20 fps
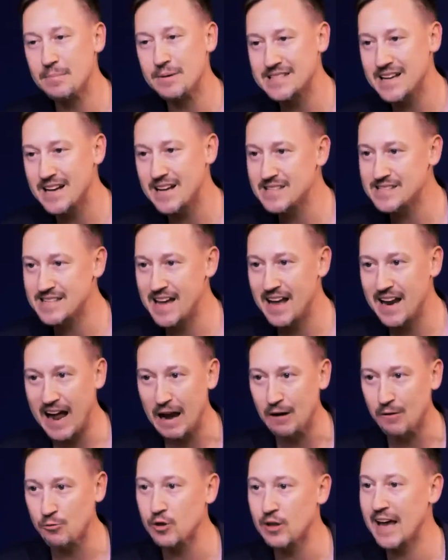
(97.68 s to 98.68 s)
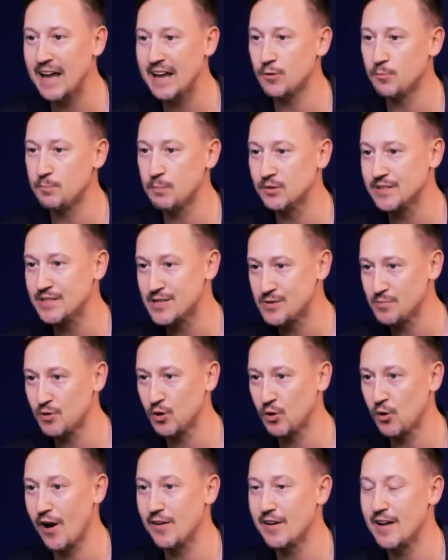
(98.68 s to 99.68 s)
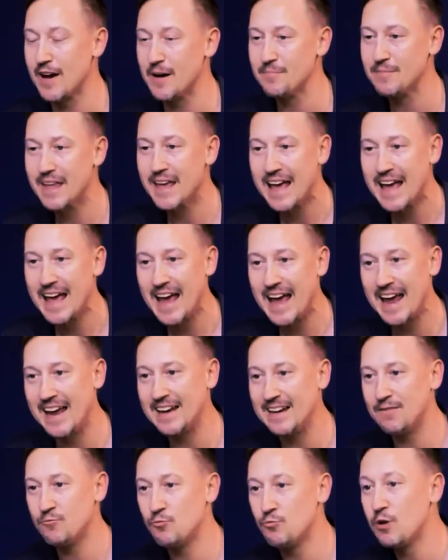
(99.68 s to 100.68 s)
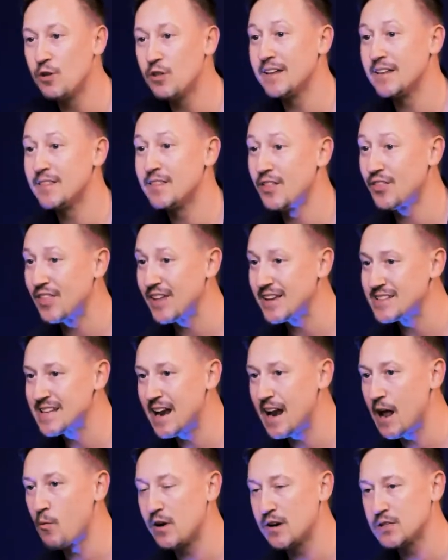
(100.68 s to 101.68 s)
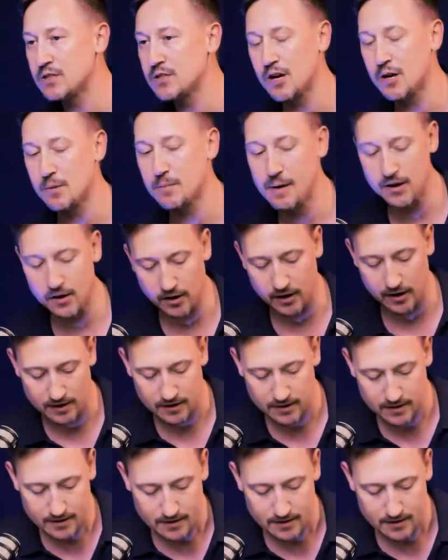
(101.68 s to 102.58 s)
besides that, I really had to build this from the ground up. And really the things that I want to talk about are